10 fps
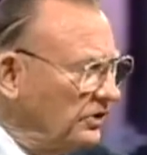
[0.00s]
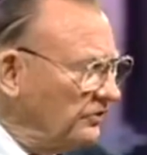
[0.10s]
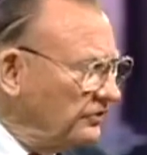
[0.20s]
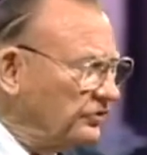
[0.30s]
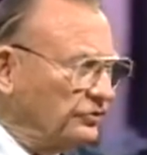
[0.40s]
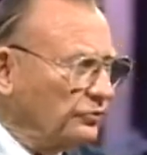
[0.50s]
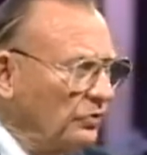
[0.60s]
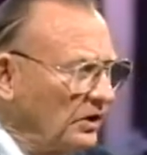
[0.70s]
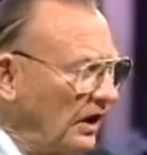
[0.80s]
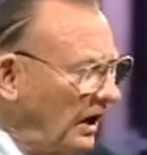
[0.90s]
This is
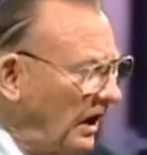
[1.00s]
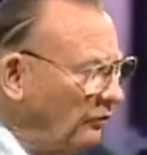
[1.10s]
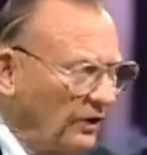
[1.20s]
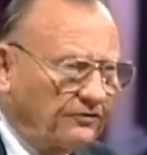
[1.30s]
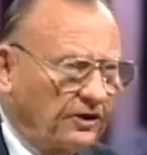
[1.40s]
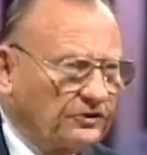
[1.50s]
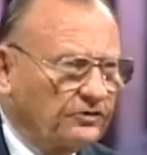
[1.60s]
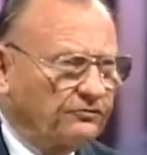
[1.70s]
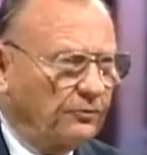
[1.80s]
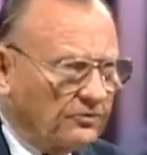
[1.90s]
a
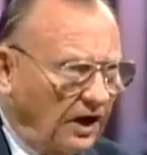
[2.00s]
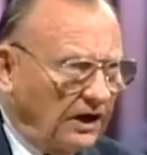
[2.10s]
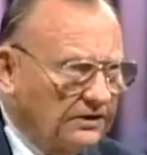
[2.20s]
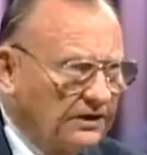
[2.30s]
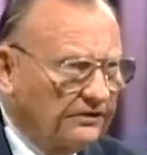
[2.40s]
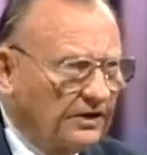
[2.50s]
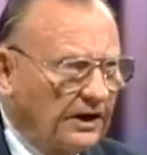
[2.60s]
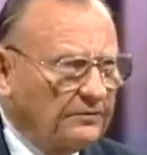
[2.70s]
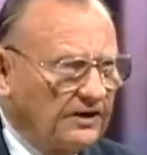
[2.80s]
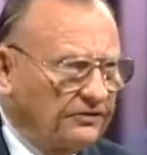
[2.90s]
revelation from God that
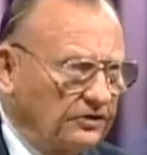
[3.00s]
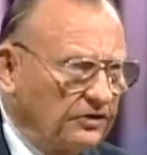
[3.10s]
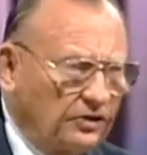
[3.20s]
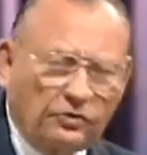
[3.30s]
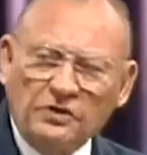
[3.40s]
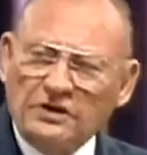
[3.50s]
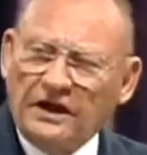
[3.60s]
I'm giving to you